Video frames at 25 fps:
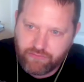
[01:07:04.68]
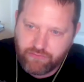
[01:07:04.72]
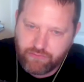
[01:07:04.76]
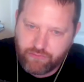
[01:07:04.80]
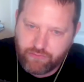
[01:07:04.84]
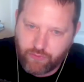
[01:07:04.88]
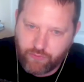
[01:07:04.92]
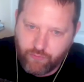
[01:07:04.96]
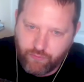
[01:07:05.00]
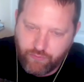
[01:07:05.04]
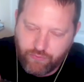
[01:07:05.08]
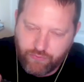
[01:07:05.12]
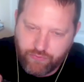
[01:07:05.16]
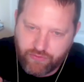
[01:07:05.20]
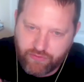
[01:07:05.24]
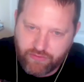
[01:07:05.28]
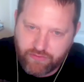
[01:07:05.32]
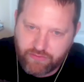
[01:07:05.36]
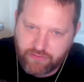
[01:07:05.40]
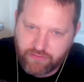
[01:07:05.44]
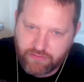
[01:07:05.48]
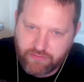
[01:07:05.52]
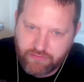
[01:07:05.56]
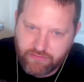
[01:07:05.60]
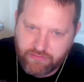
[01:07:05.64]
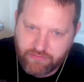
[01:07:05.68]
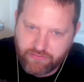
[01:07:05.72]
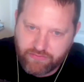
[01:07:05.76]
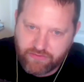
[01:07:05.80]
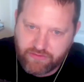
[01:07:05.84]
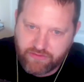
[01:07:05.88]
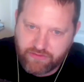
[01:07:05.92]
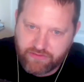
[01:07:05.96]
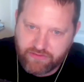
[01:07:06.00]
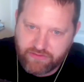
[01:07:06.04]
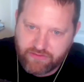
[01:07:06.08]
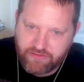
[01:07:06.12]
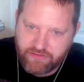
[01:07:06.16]
the the
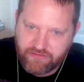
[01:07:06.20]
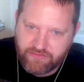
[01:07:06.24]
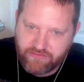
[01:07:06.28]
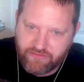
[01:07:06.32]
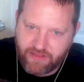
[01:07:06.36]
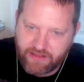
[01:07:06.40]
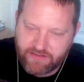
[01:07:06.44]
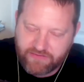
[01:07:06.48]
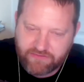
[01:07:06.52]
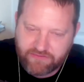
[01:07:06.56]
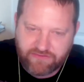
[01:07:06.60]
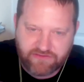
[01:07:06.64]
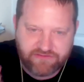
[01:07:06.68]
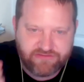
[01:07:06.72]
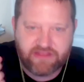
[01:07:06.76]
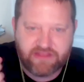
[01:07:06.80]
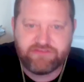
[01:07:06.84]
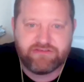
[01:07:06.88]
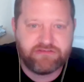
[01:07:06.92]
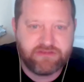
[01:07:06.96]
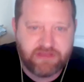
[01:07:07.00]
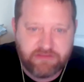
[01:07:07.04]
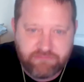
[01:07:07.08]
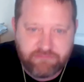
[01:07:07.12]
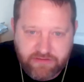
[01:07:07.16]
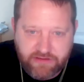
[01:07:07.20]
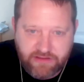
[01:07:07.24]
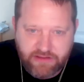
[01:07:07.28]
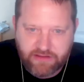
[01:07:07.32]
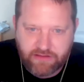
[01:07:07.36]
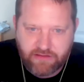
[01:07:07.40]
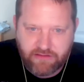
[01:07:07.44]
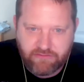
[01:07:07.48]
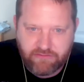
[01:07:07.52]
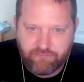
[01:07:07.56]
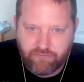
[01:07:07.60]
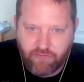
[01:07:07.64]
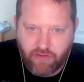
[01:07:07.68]
the like the
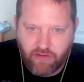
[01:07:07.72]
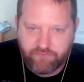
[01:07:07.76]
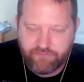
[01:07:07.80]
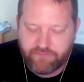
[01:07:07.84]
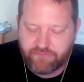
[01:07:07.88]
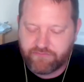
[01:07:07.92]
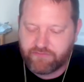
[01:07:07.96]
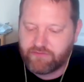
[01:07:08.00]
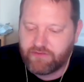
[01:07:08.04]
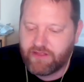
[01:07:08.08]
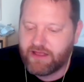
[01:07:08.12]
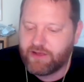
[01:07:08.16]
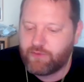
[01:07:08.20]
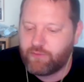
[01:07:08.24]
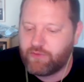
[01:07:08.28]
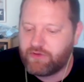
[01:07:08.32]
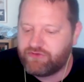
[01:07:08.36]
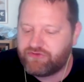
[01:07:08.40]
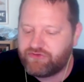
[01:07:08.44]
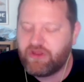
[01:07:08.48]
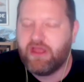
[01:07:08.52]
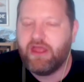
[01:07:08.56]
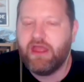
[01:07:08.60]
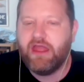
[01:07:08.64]
sensitivity involved in the language.